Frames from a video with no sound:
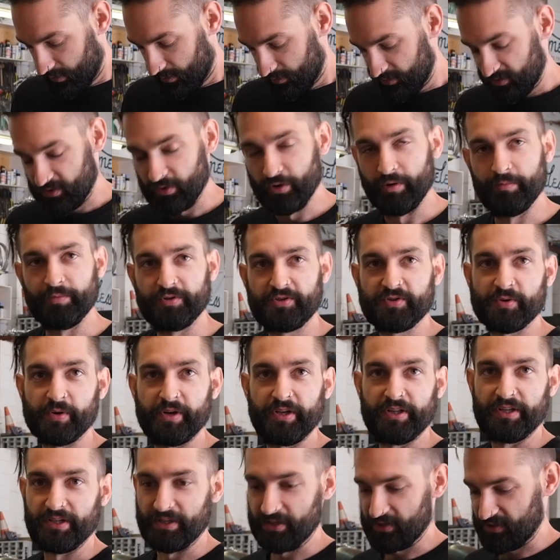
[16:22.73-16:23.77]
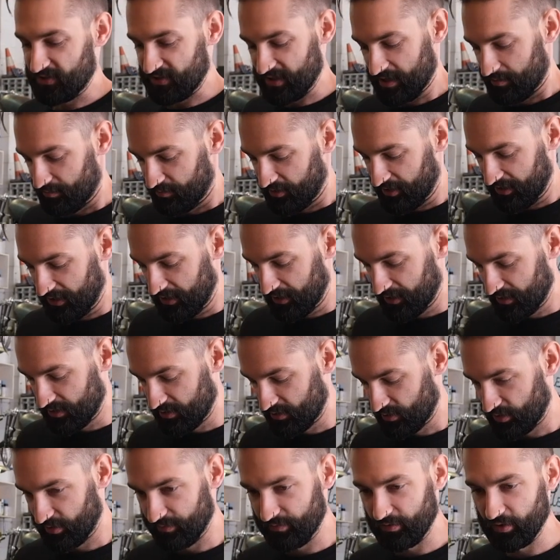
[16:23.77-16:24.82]
So in between the assembly,
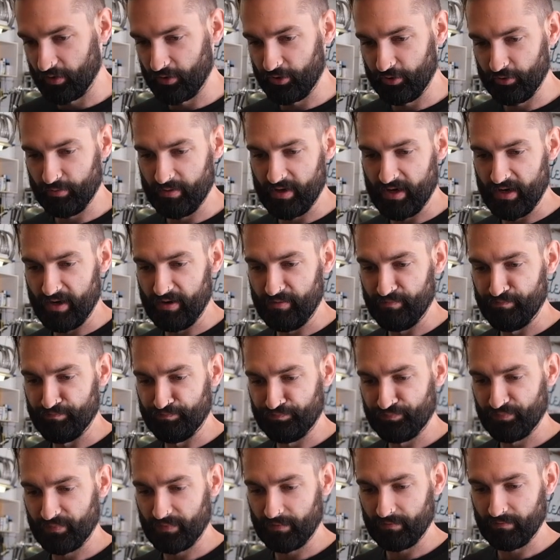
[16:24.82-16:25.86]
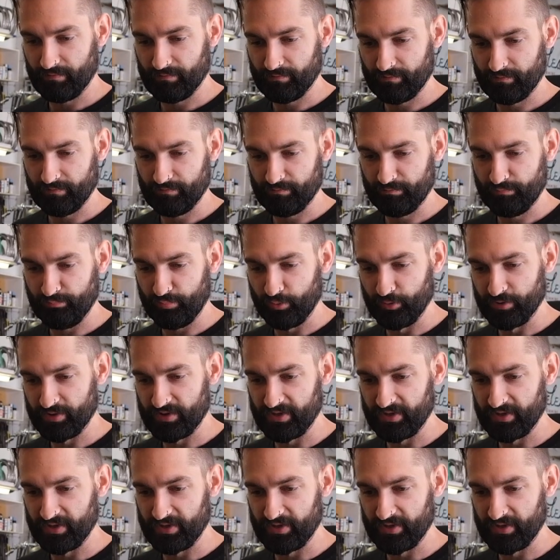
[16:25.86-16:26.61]
I've got to put